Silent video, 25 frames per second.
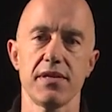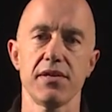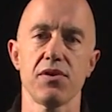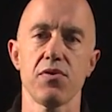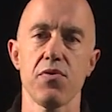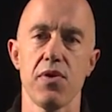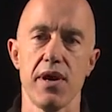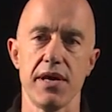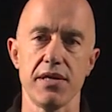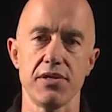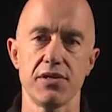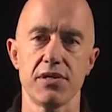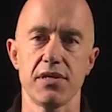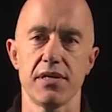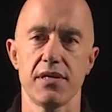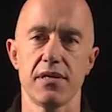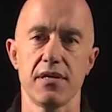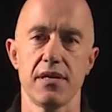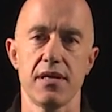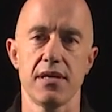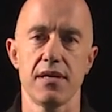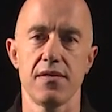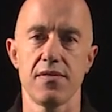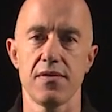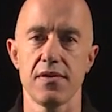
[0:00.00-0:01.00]

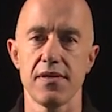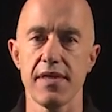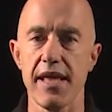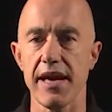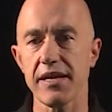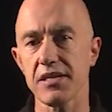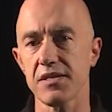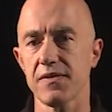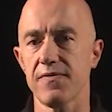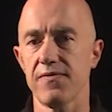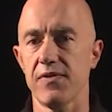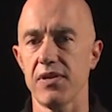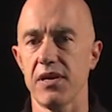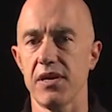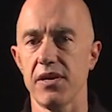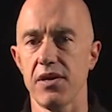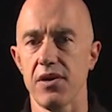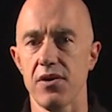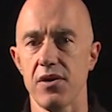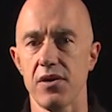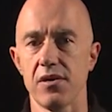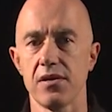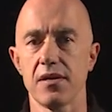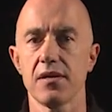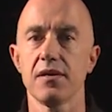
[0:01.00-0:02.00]
equation in the next
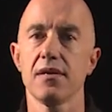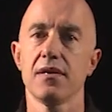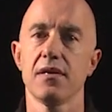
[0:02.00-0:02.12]
video.